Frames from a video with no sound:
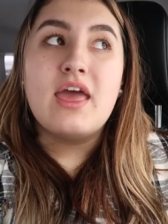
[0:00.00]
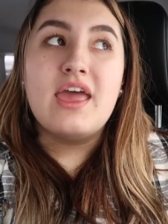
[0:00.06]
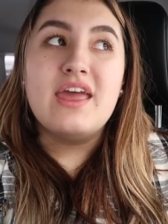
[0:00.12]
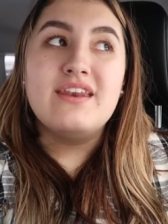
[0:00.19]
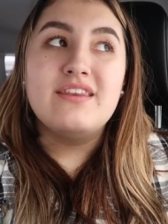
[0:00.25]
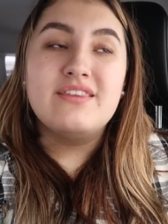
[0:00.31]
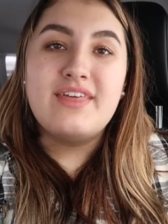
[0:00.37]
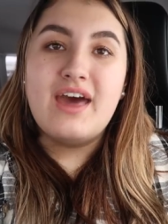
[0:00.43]

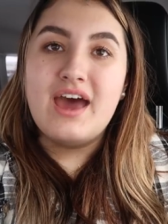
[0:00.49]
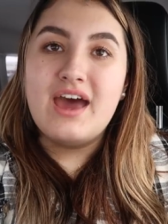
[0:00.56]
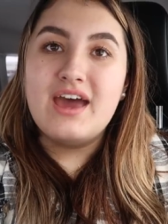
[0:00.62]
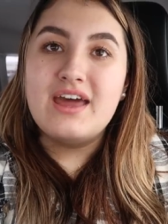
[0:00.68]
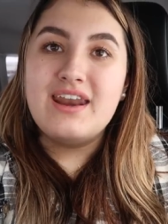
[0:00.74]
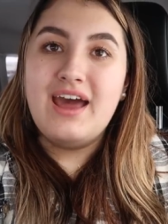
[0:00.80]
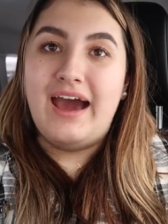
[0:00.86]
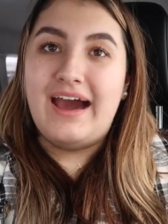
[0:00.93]
And
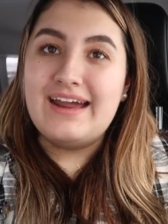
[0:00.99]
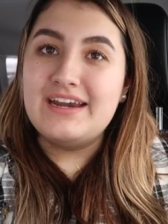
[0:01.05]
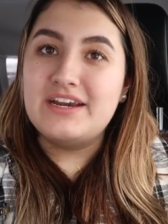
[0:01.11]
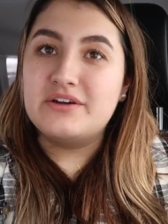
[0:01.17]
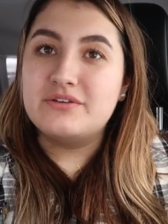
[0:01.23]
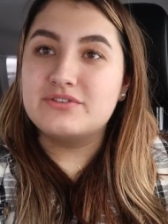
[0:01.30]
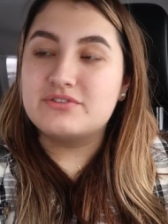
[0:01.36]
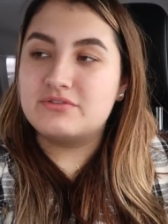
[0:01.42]
then I
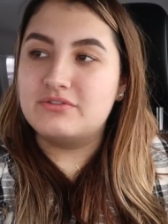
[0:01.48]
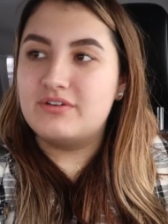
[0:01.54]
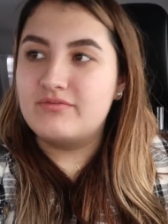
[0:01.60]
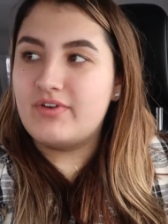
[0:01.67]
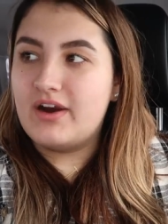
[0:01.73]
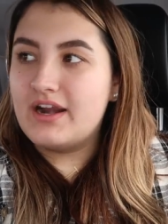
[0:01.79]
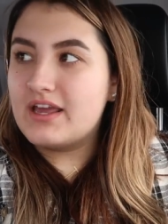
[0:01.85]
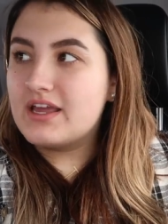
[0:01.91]
didn't go to school
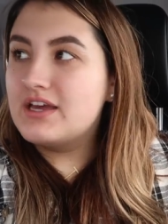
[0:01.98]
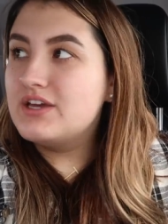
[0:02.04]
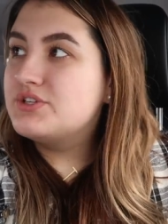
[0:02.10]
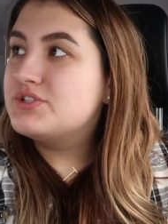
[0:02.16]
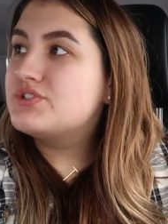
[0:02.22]
on Friday.